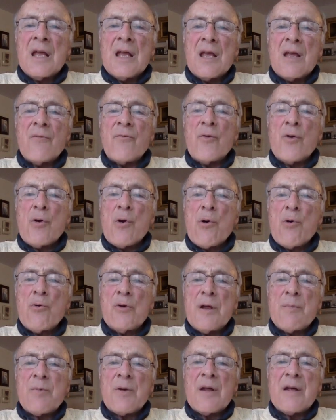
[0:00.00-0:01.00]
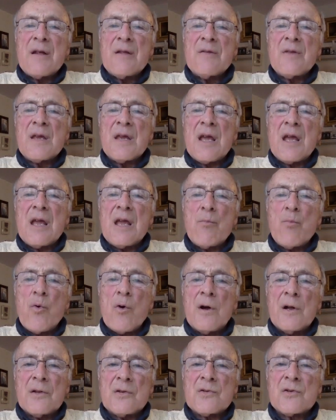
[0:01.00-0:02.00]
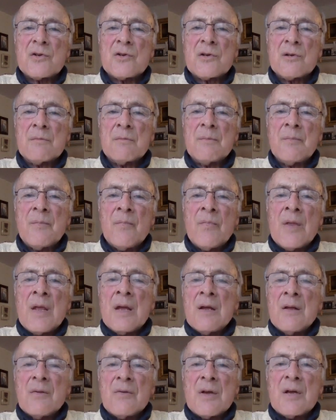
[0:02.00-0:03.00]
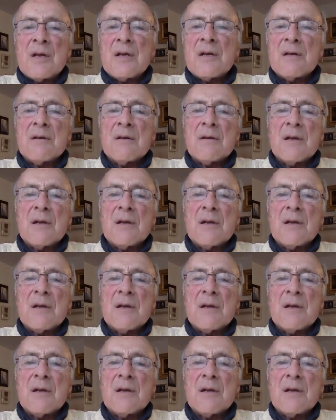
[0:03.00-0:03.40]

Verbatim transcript: if you only play the game once, then